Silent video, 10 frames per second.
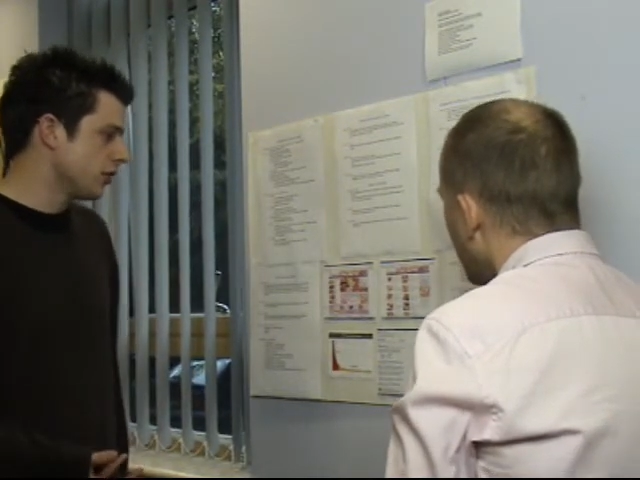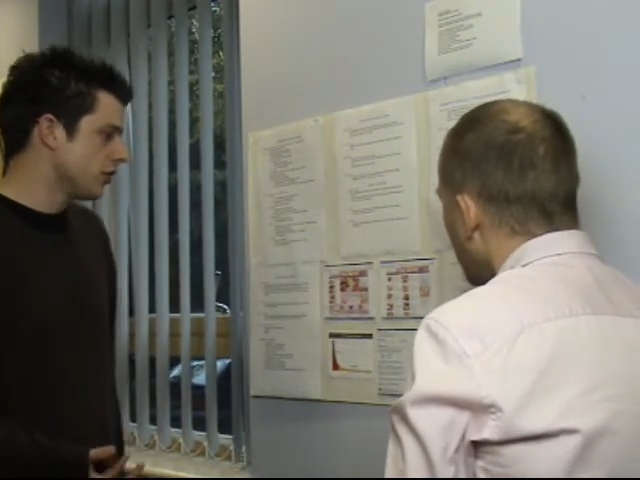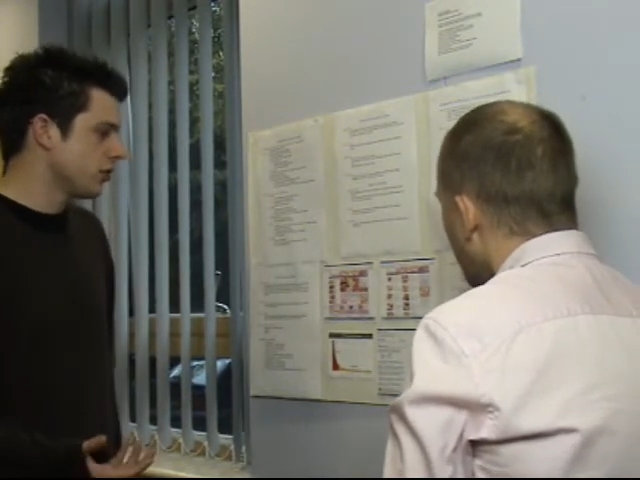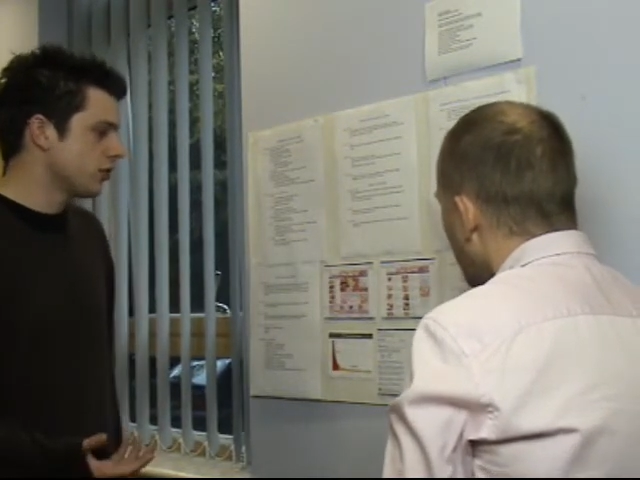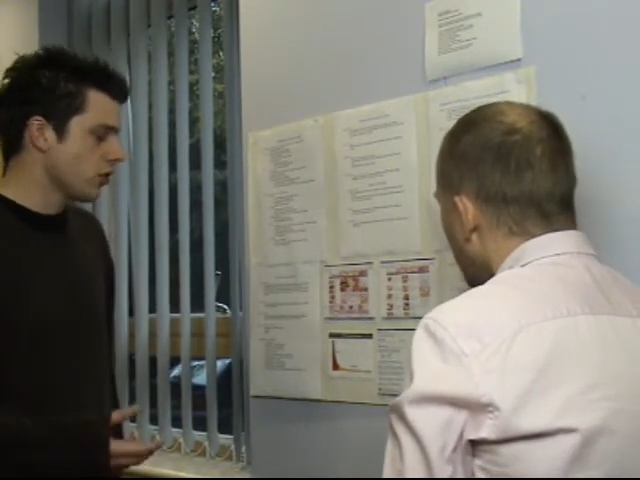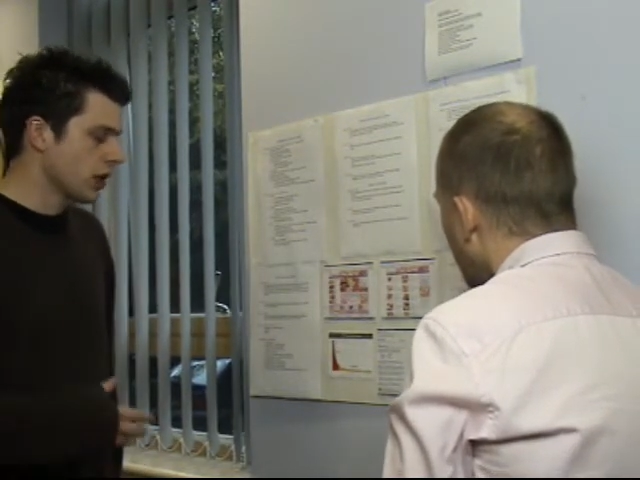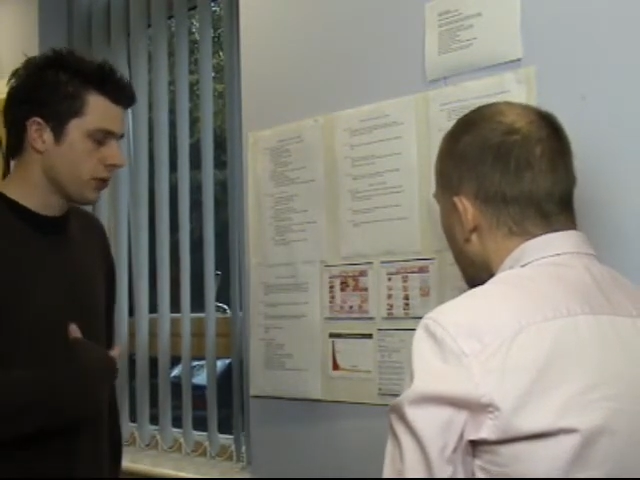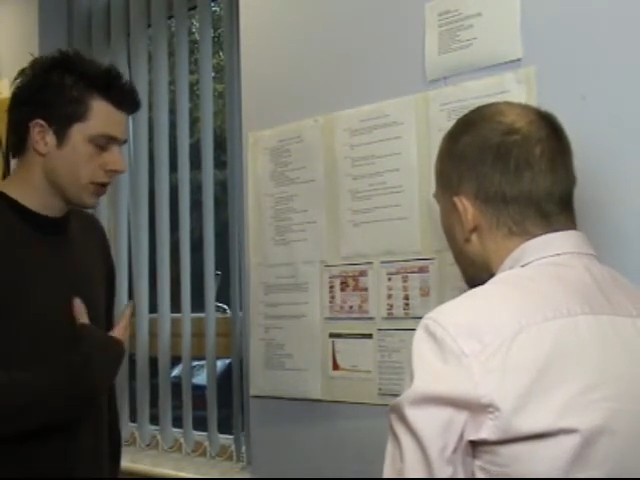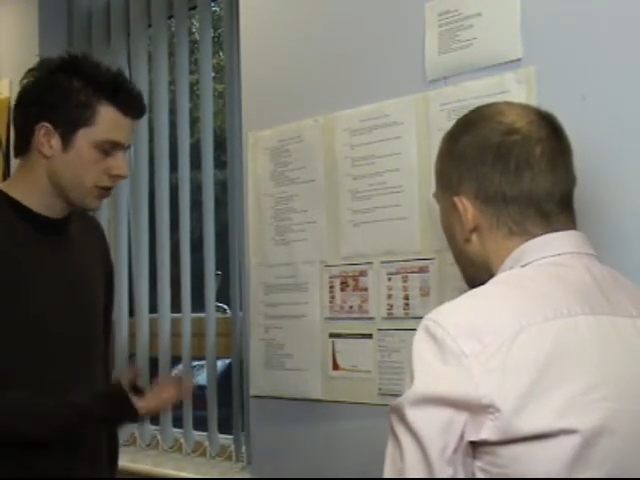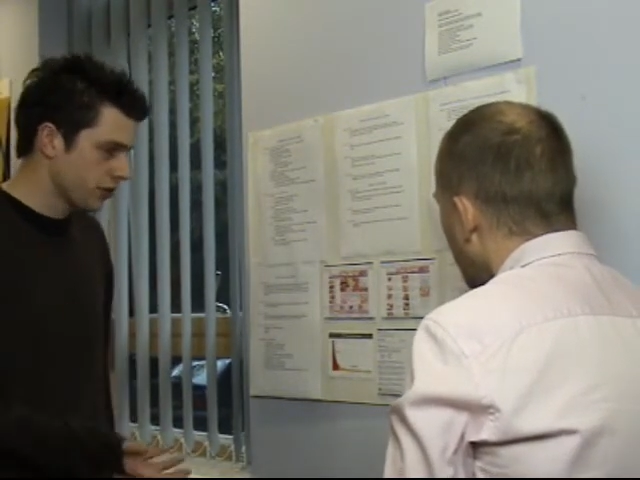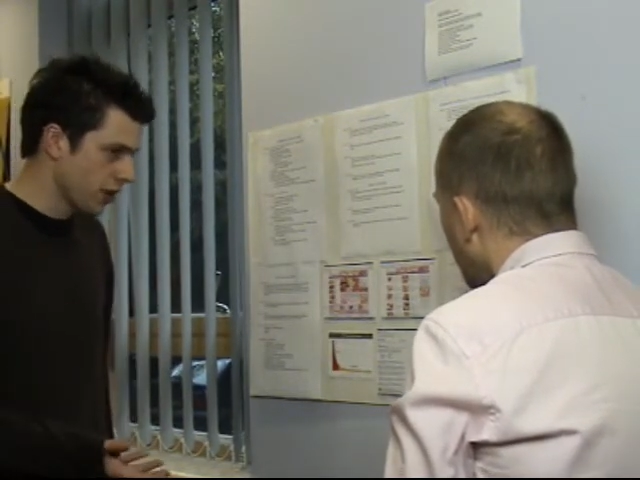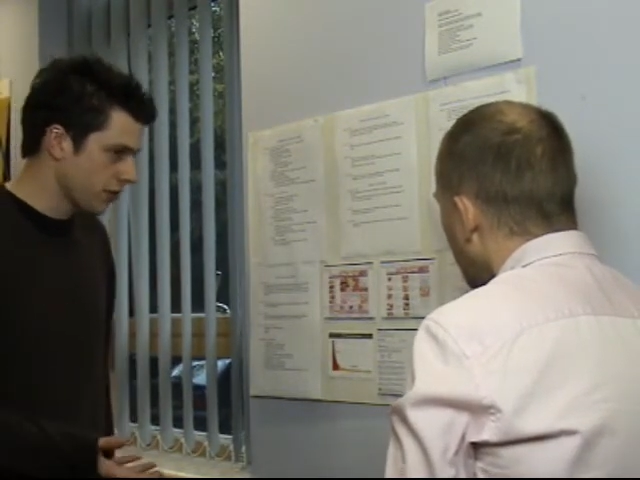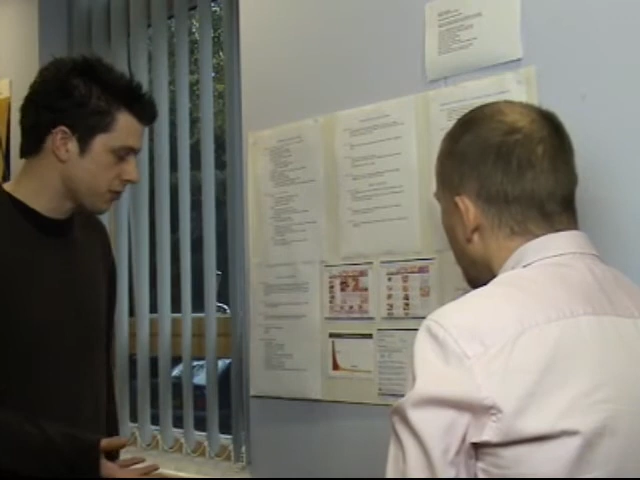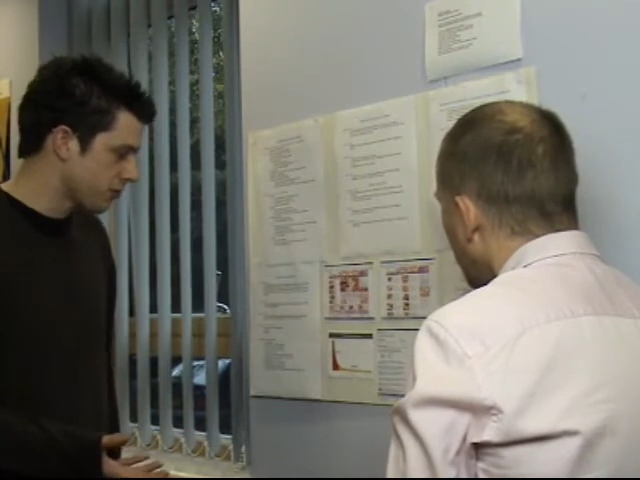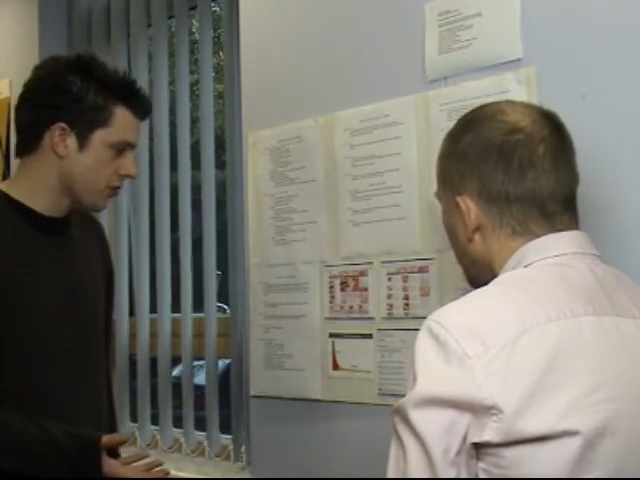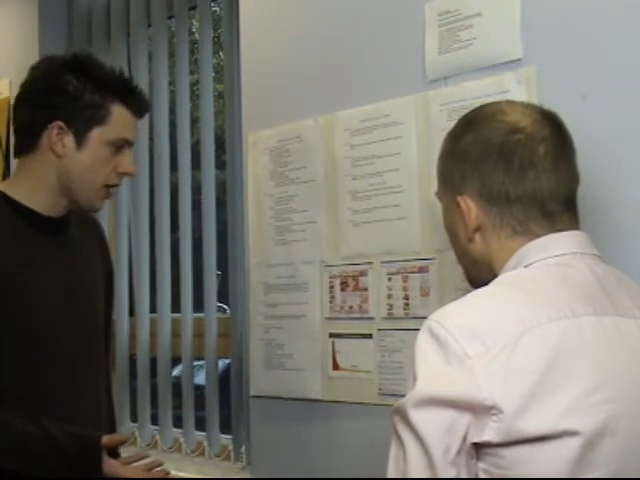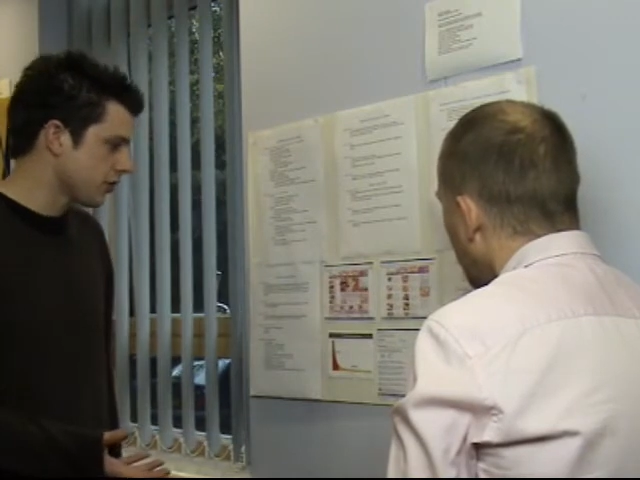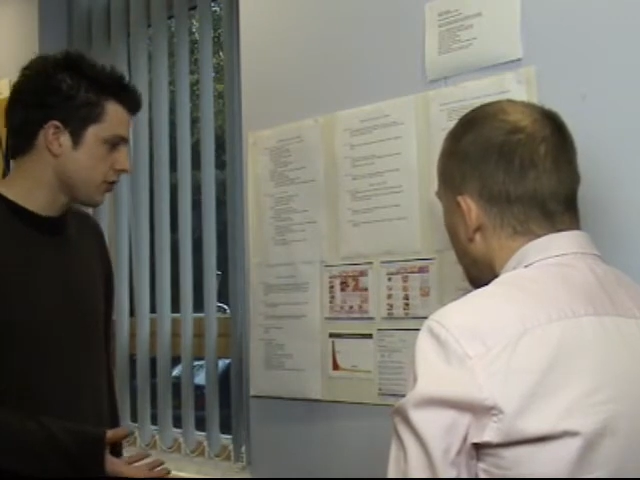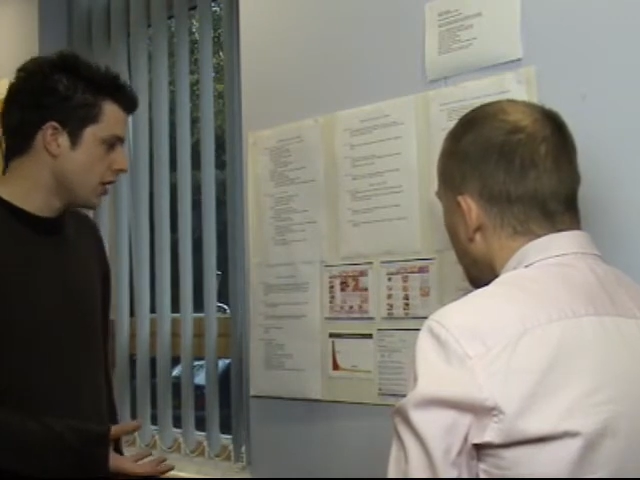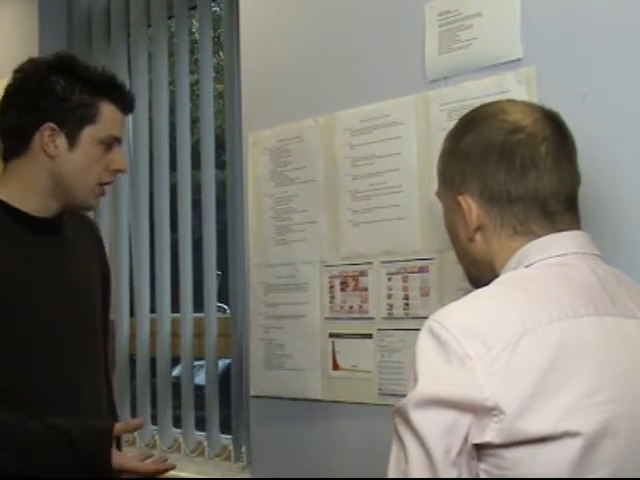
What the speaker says: so it's not like we're going to start from scratch.